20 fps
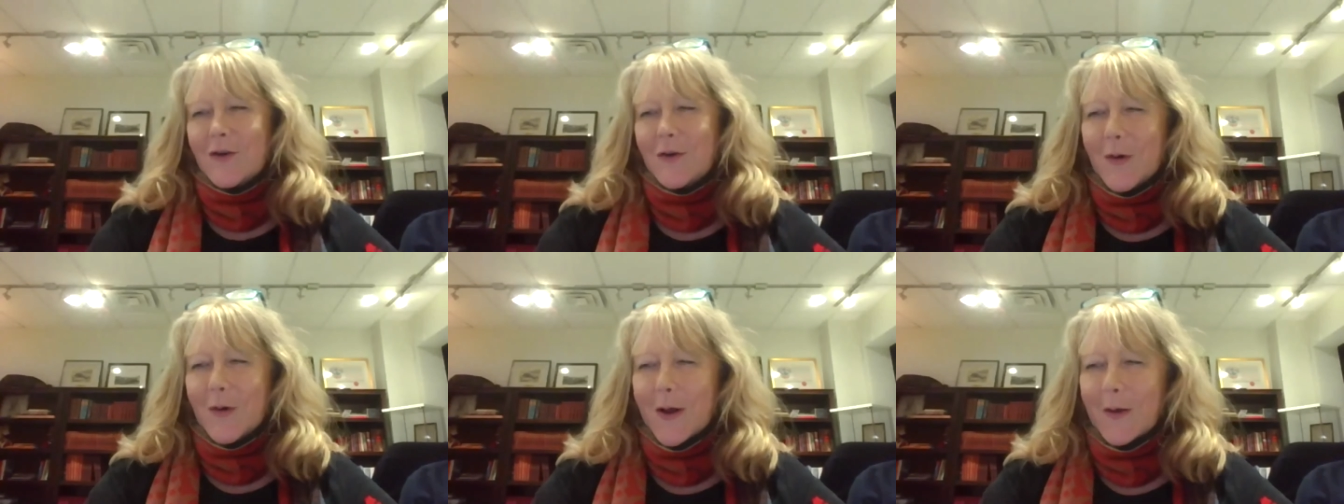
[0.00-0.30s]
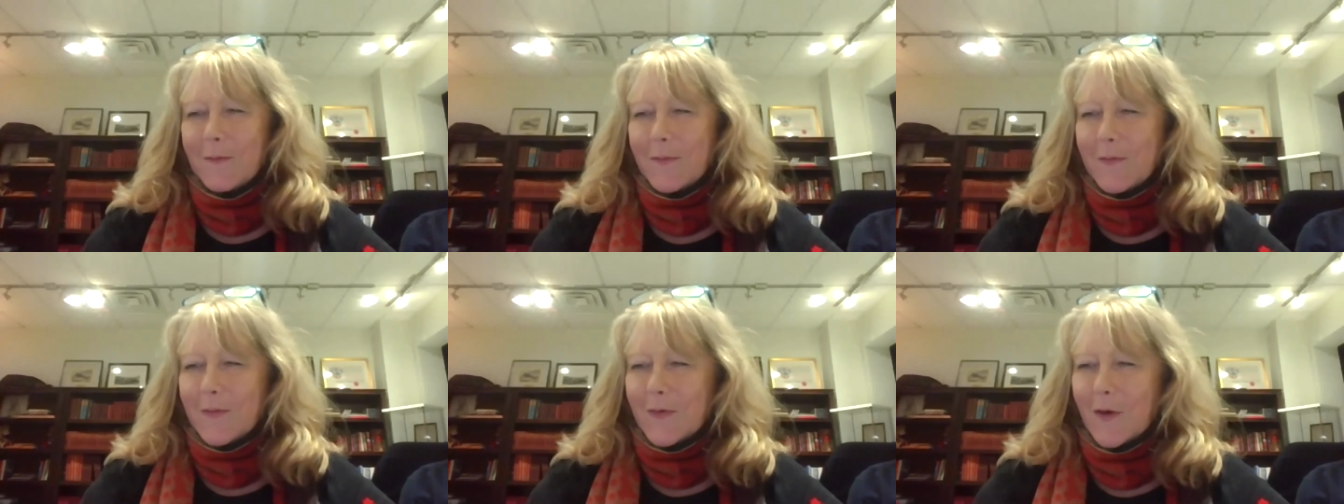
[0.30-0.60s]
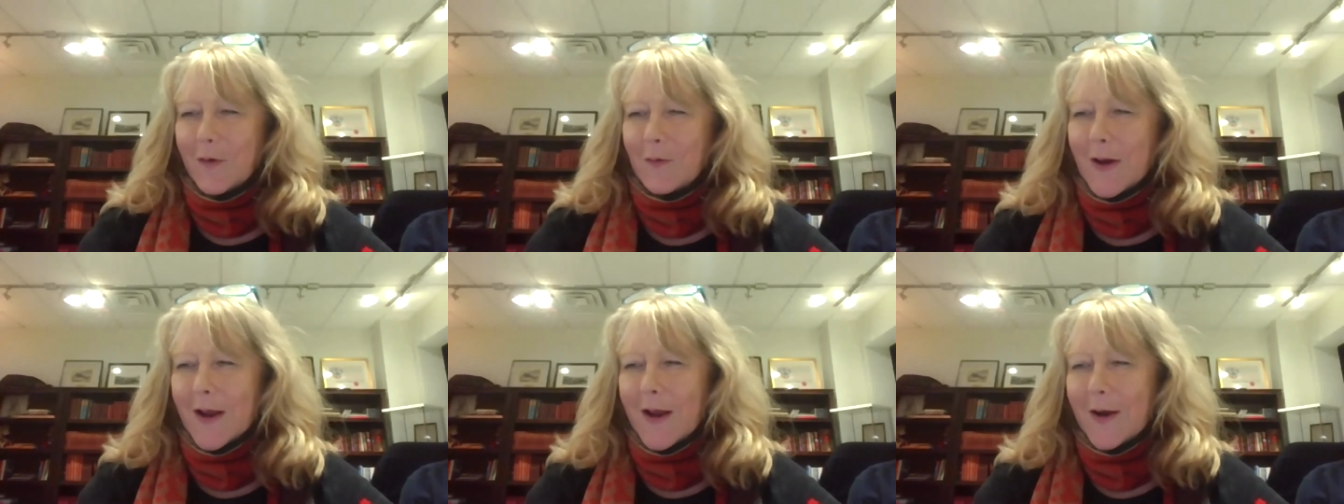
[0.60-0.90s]
who I'm
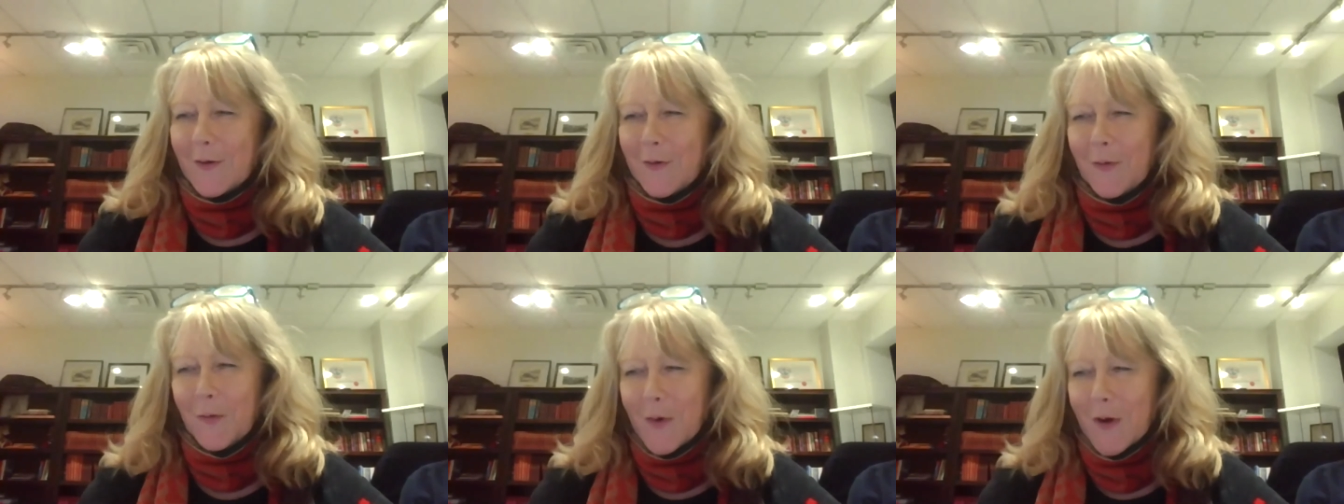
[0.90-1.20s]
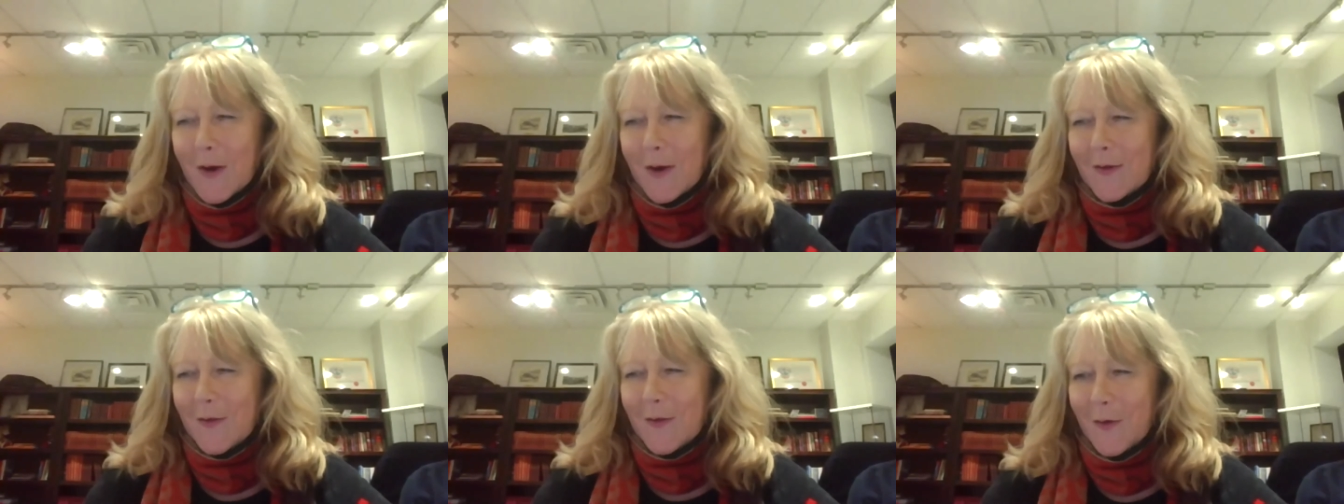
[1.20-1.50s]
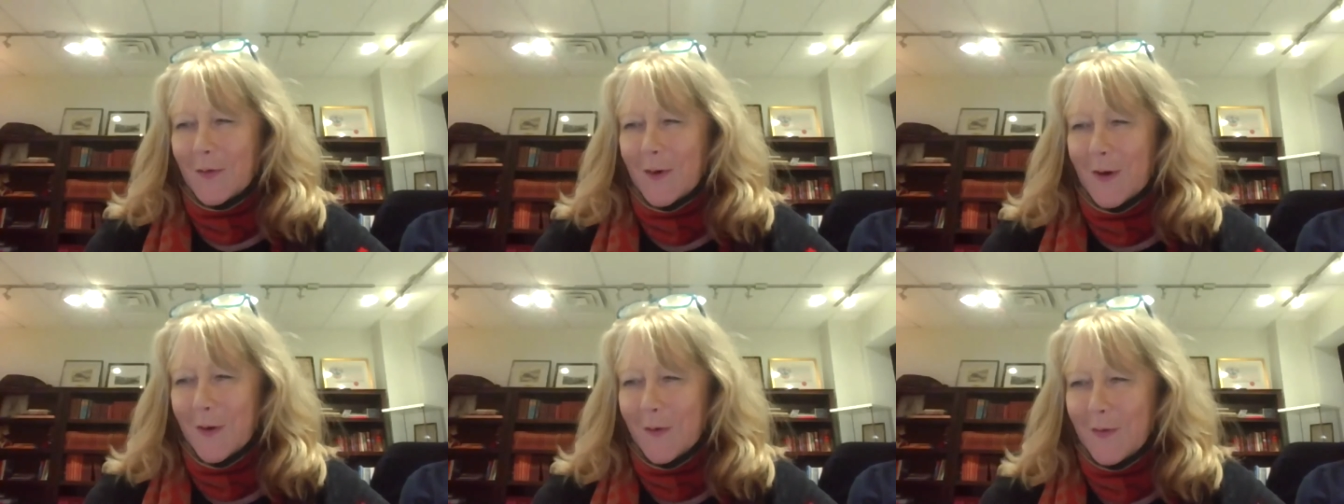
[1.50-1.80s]
so glad to work so
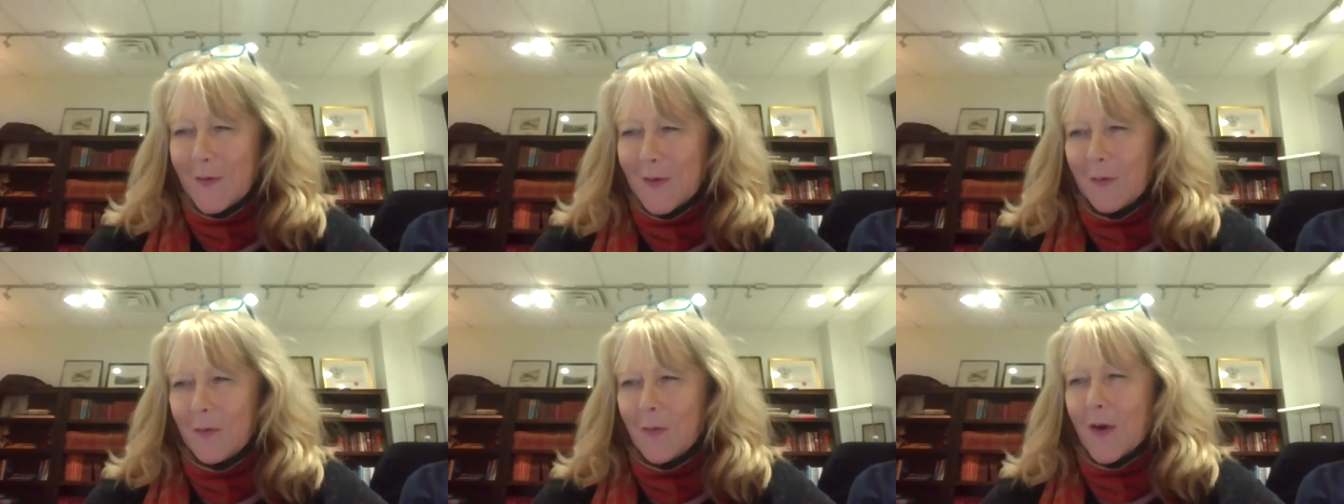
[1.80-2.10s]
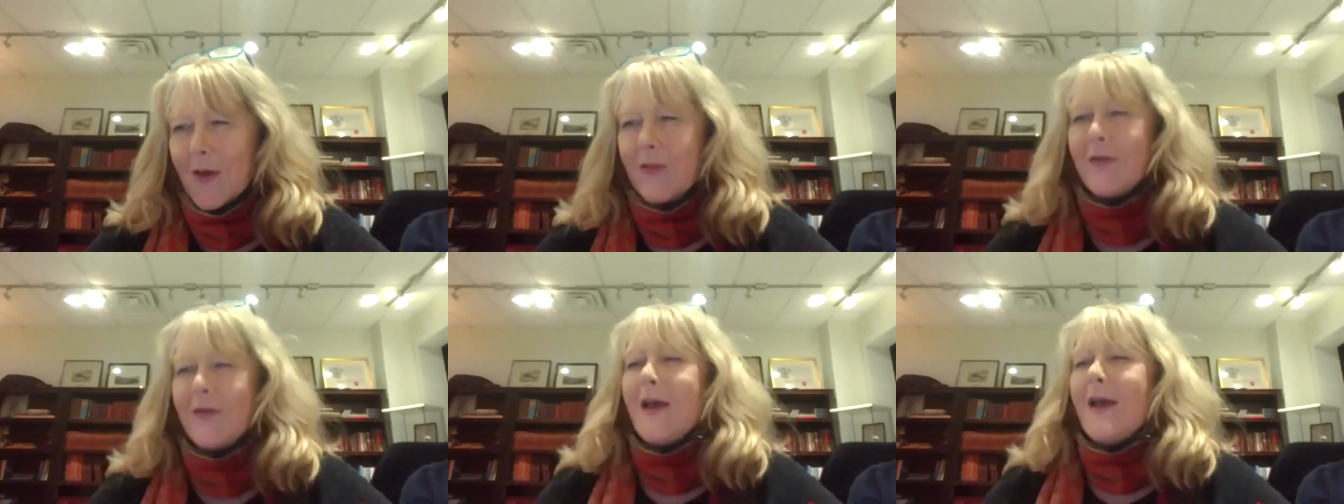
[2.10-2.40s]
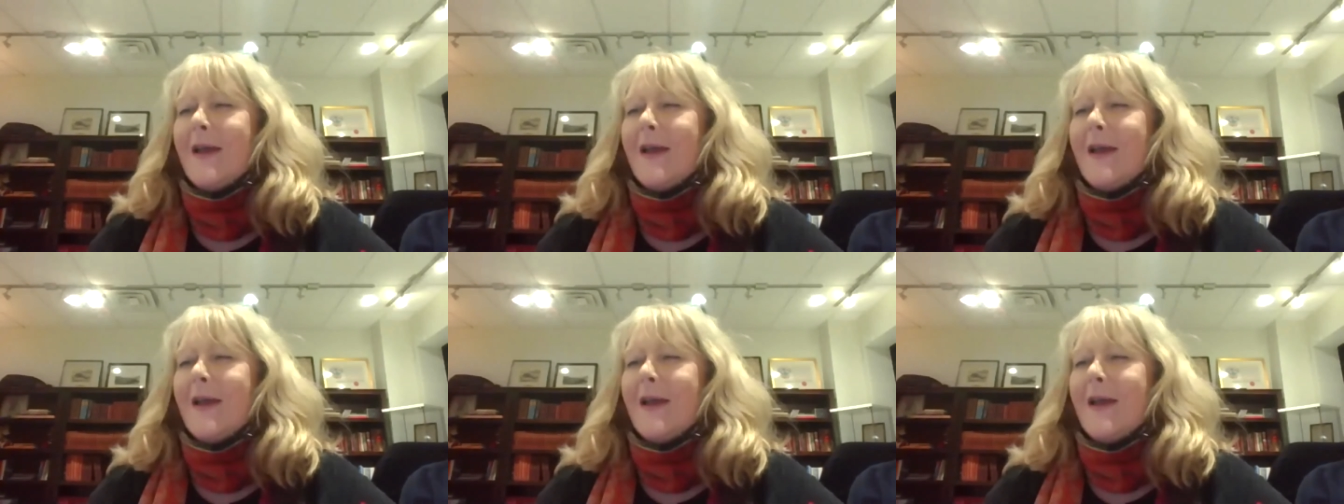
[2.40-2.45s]
closely with,